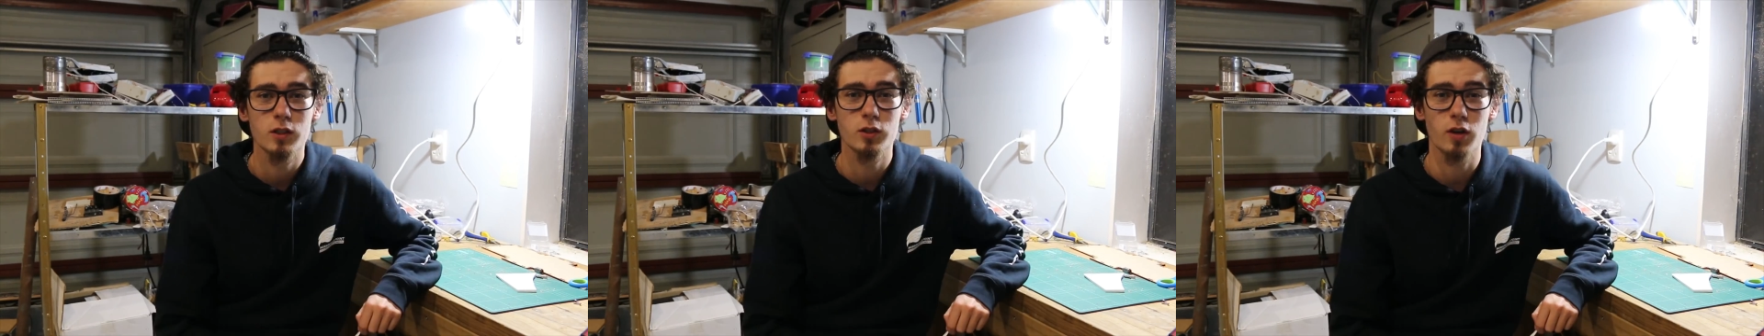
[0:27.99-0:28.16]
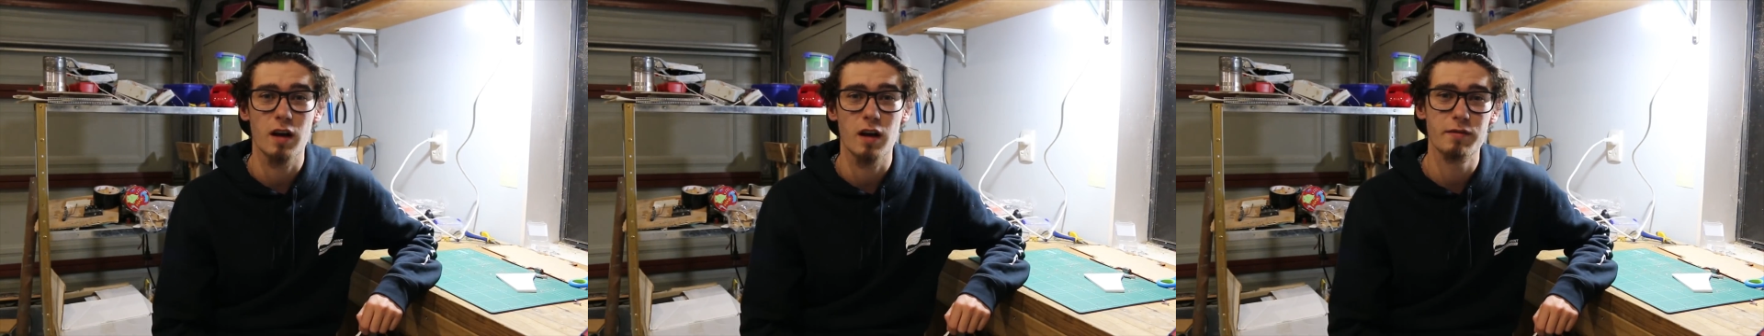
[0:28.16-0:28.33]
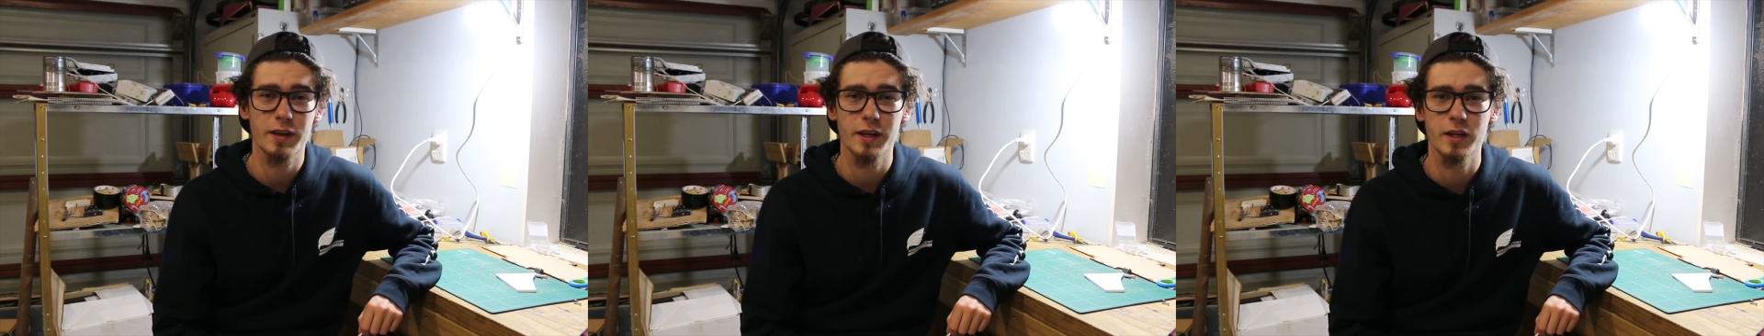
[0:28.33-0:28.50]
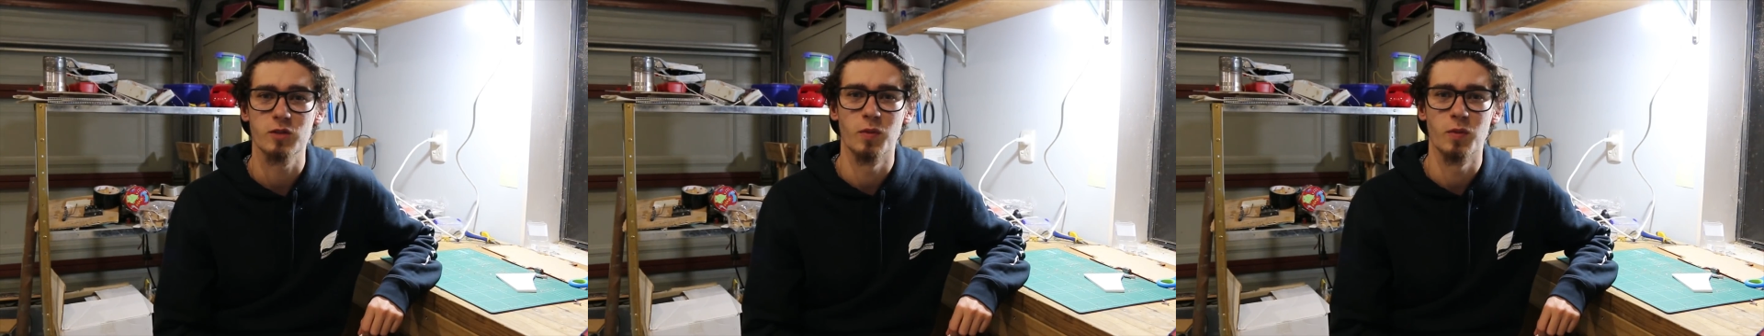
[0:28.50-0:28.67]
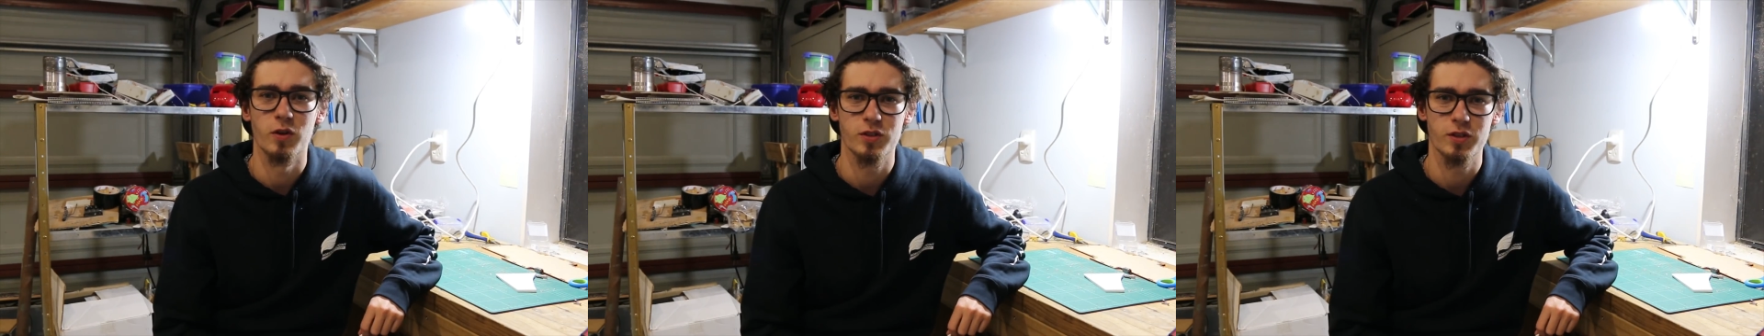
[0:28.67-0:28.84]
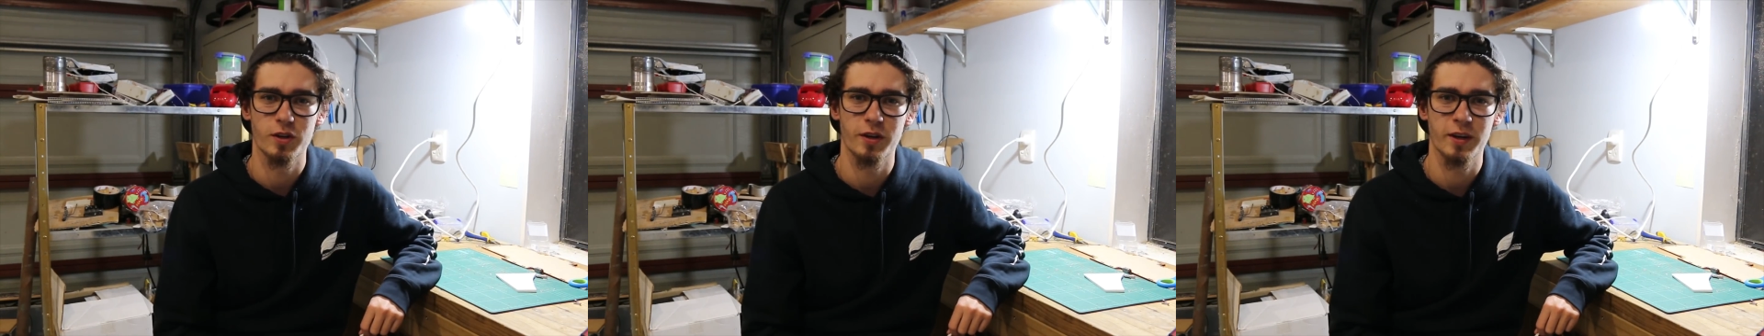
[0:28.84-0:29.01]
driving is
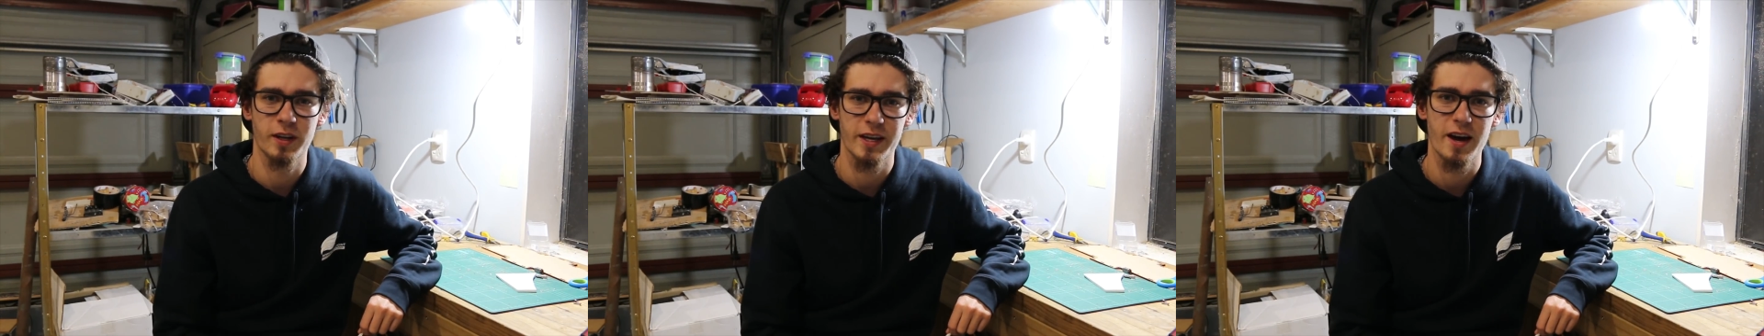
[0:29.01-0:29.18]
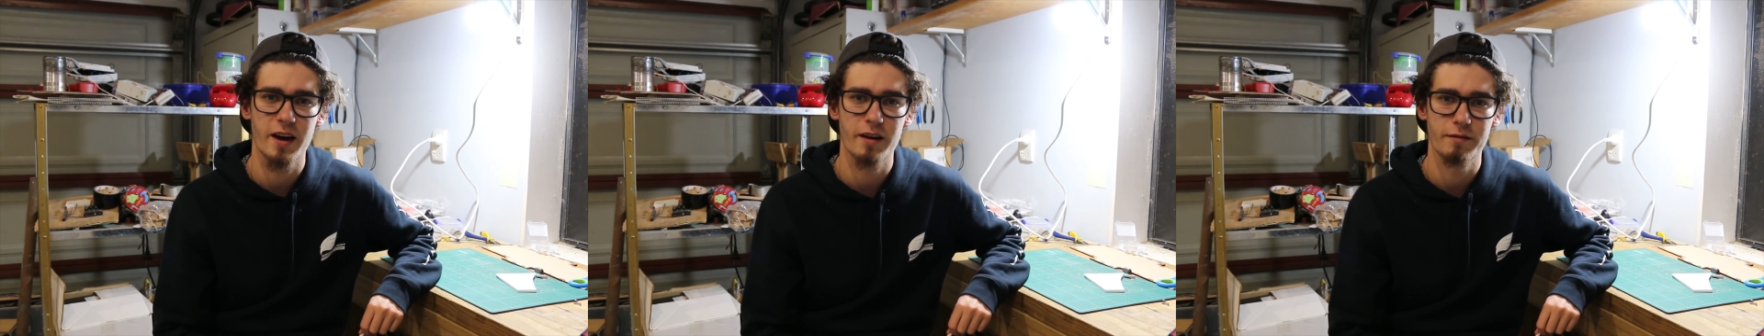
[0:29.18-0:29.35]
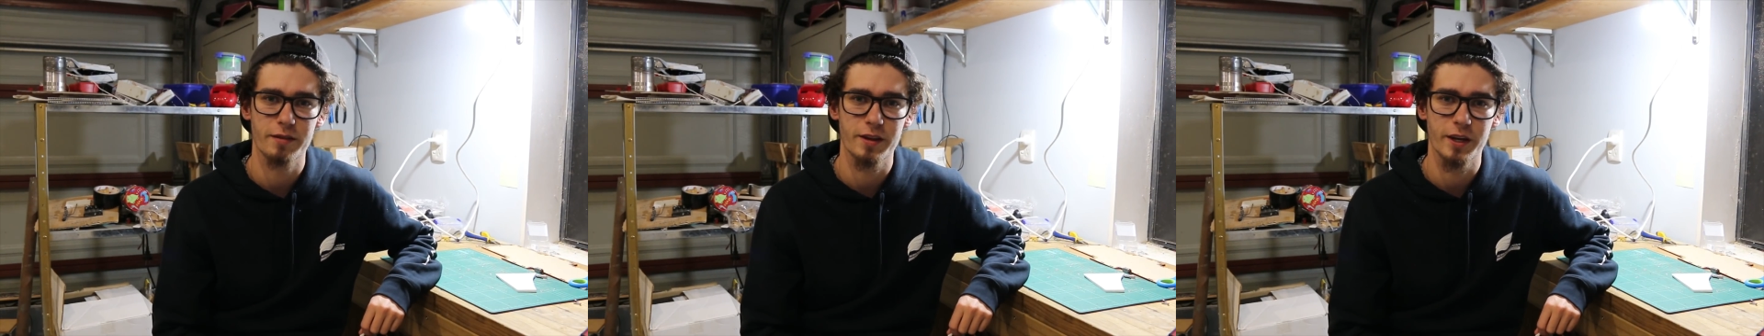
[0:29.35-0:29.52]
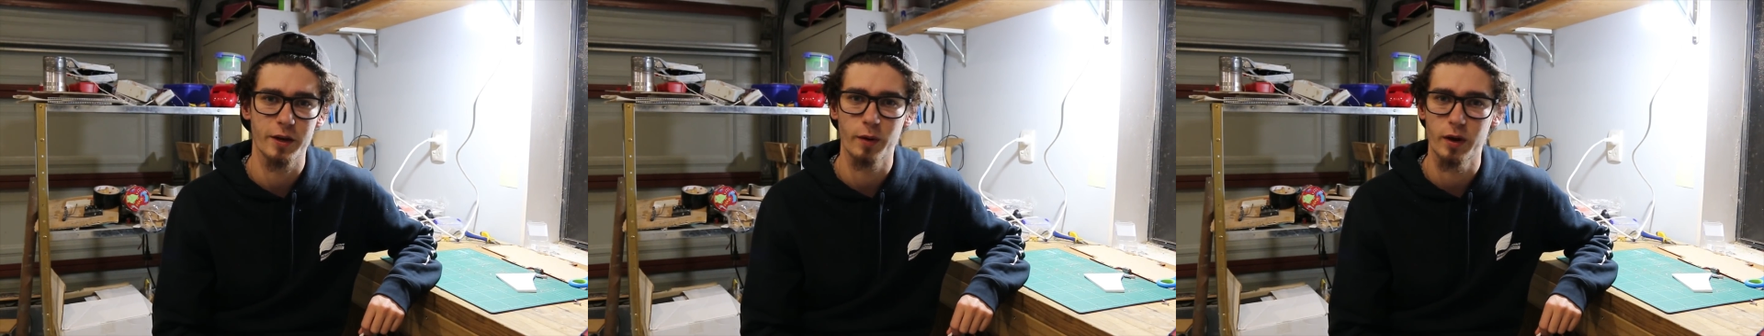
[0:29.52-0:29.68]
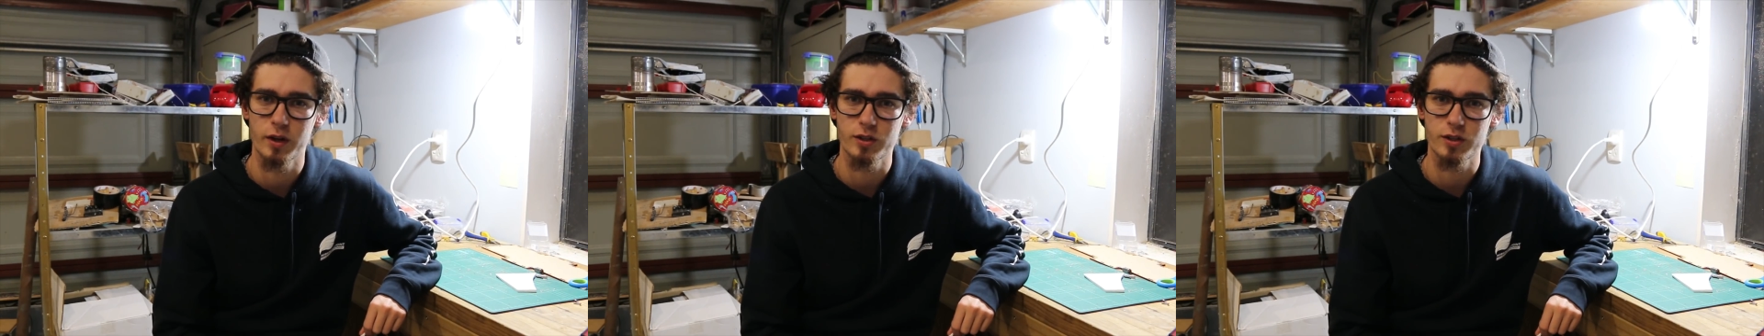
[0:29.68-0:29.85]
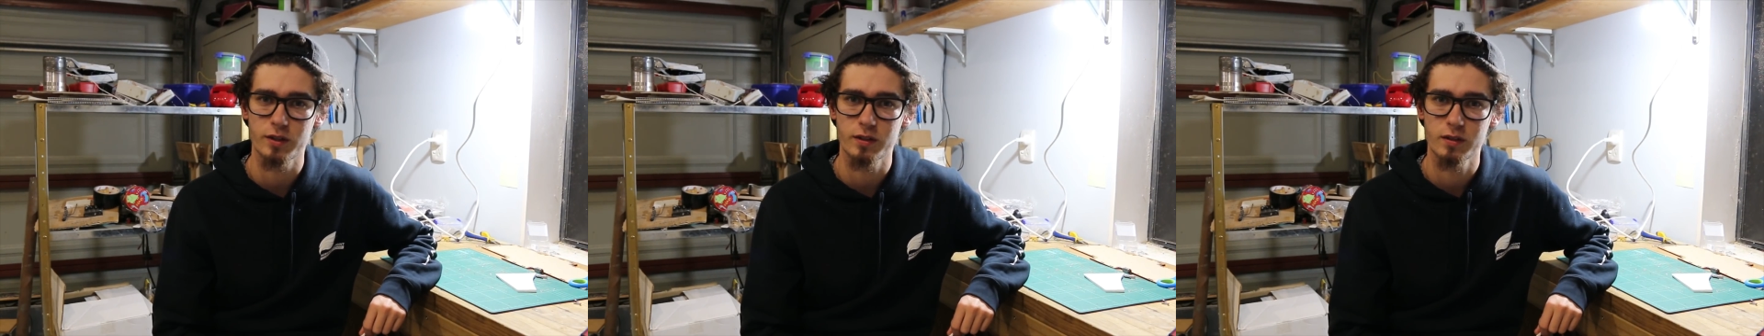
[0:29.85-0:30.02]
most certainly out of the
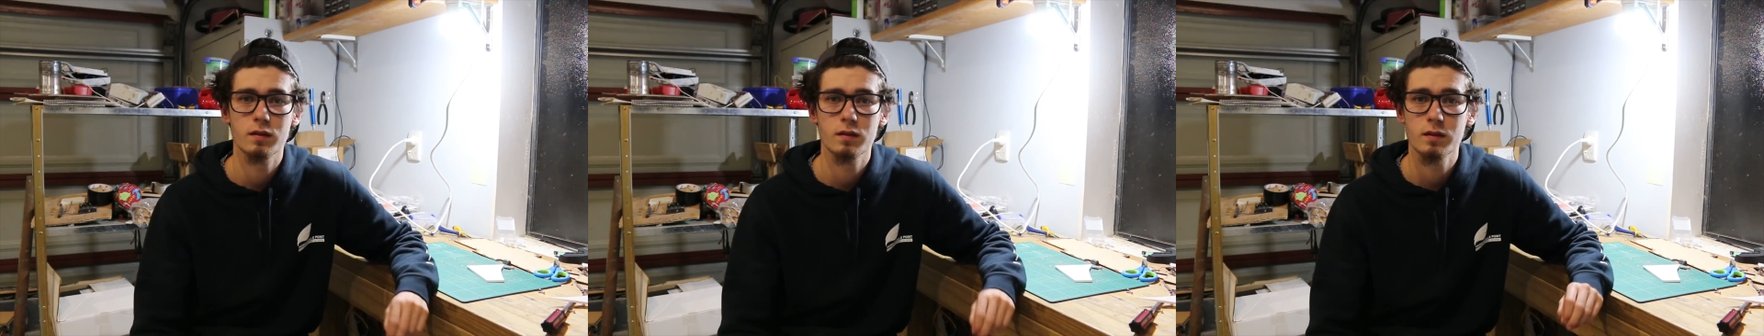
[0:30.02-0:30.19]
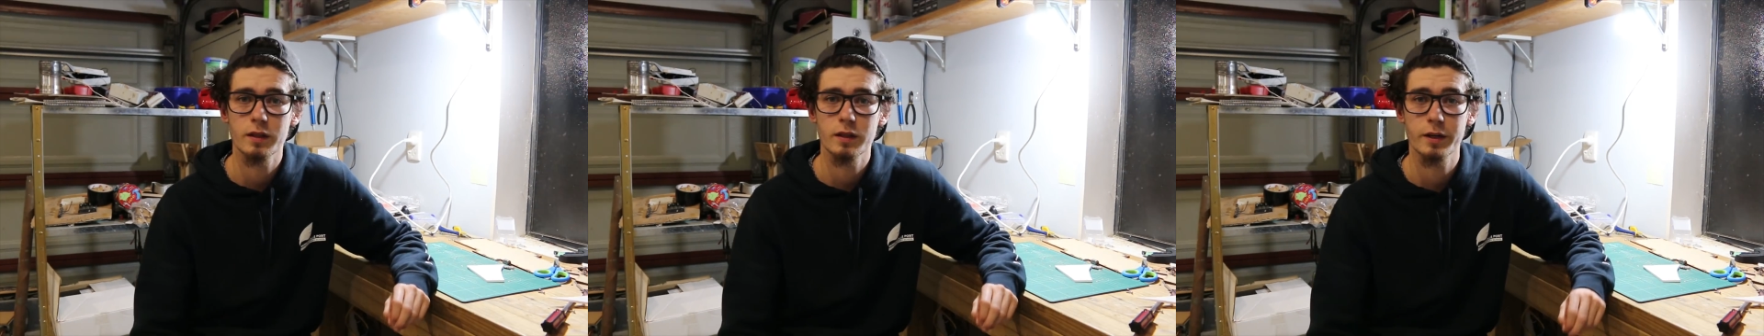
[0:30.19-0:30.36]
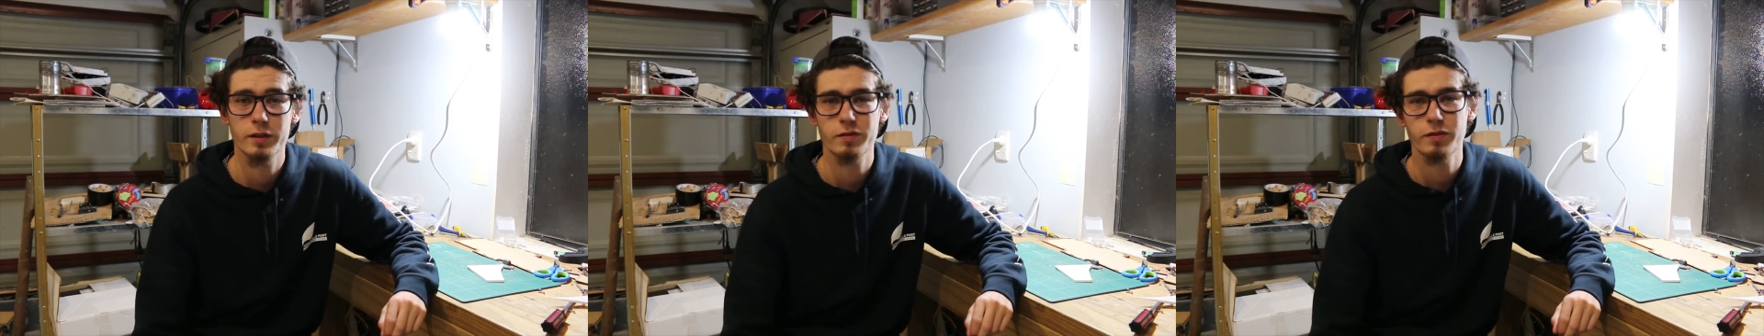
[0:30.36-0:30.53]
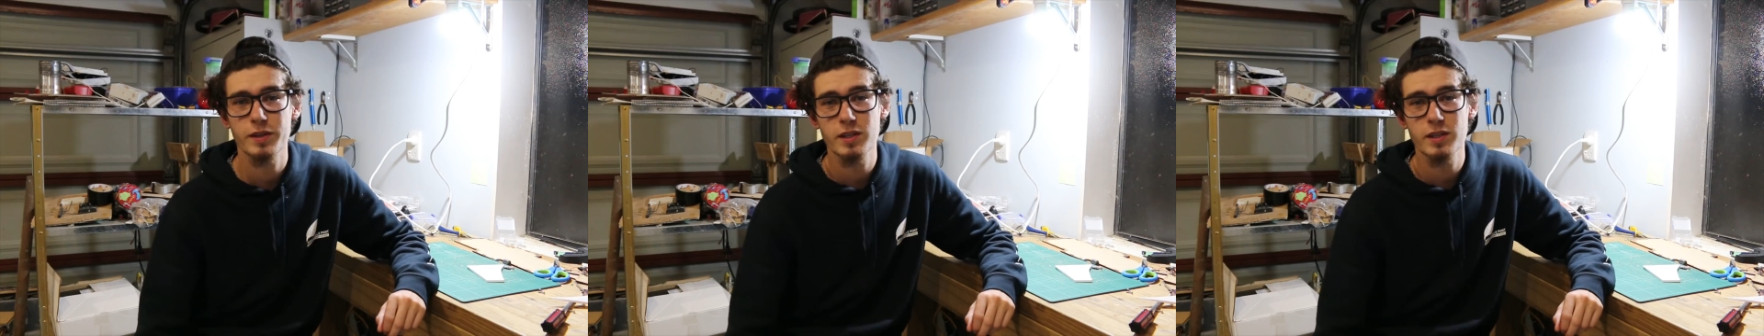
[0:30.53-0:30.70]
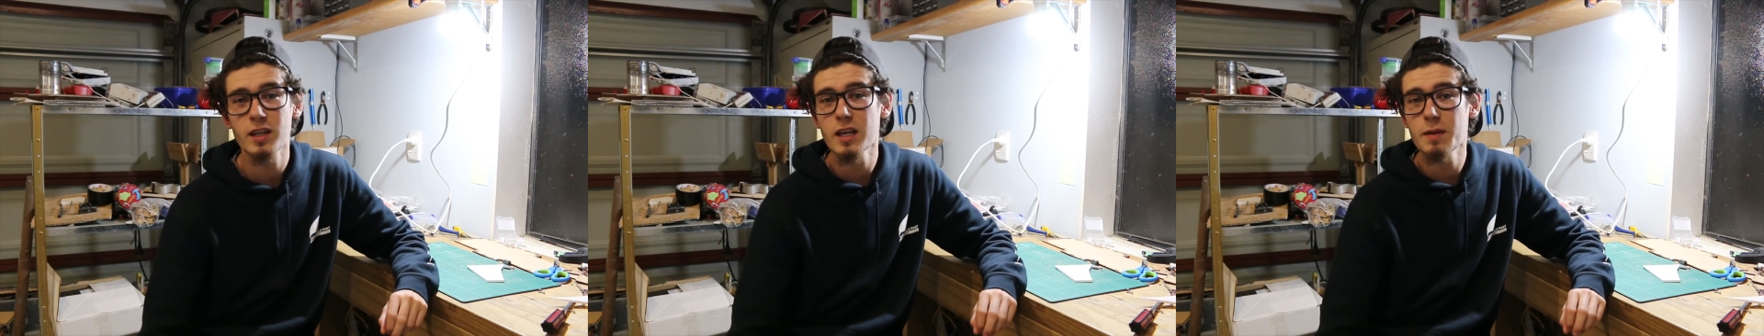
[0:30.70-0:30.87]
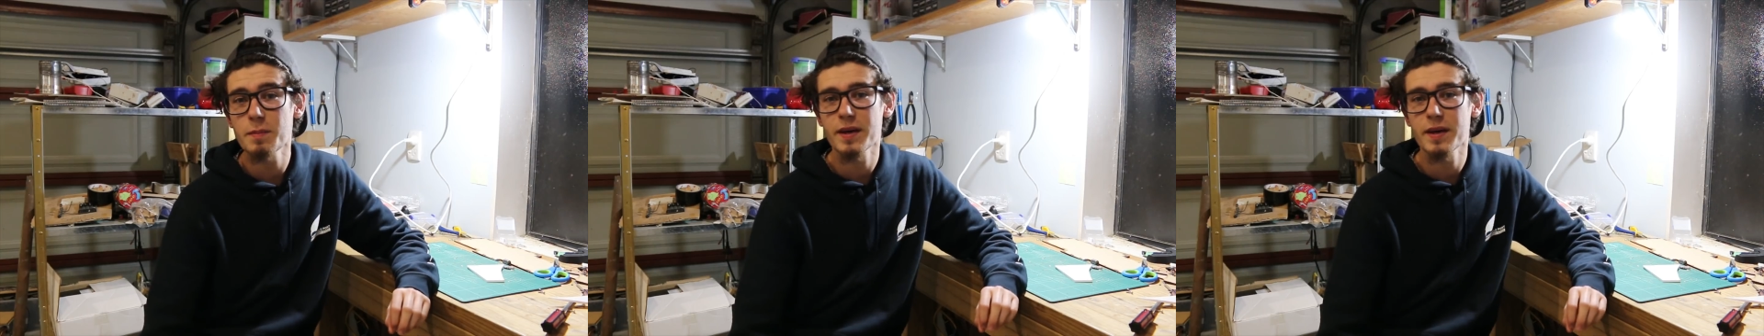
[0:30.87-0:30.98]
equation. There has recently